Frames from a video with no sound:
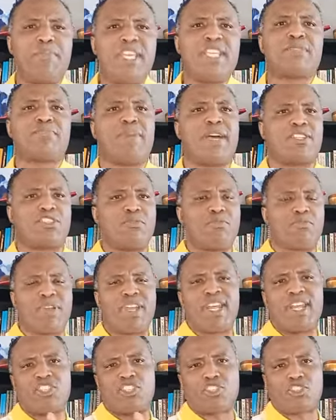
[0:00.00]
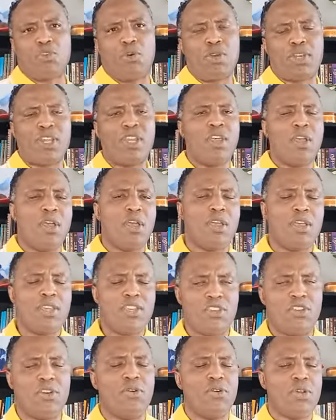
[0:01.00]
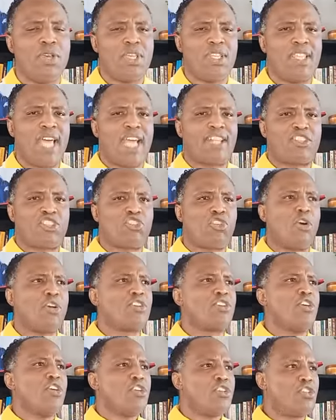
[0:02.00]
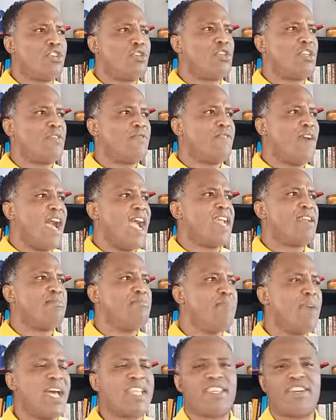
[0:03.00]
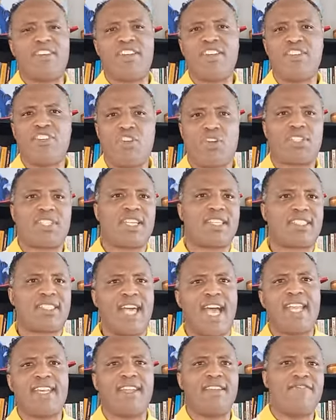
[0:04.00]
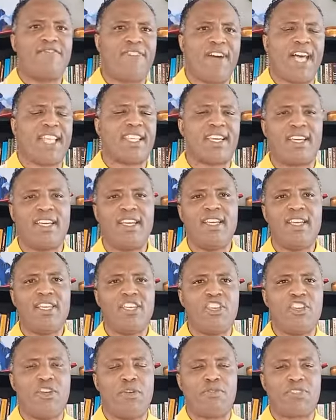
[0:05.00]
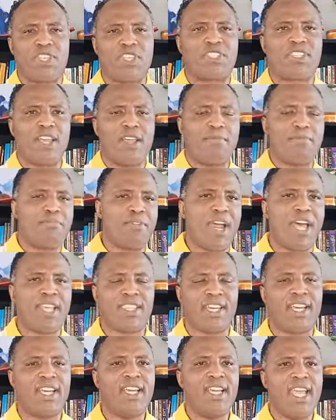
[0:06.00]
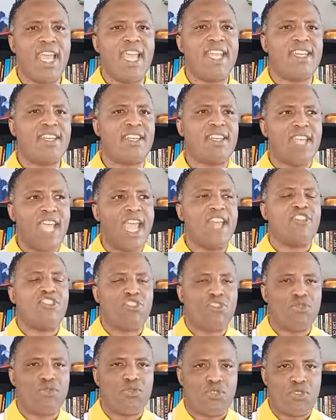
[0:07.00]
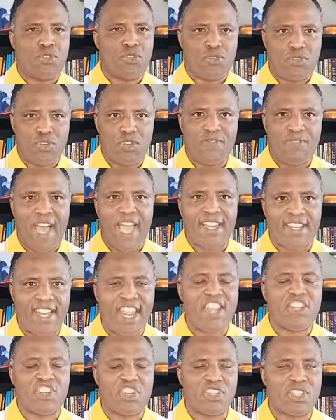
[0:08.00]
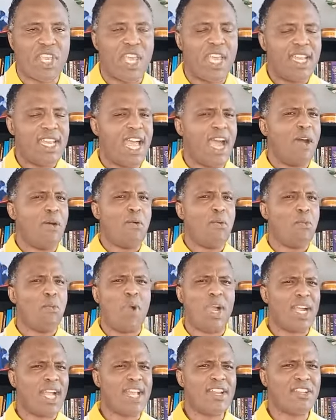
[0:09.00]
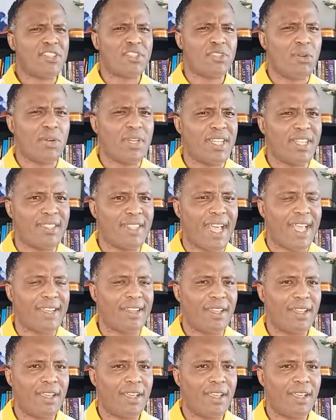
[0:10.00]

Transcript: peace, but to bring a sword you know, that sought to divide mother and daughter, son and father, you know, sister and brother, and, and to, to, to divide nations. Now, what kind of sword is that?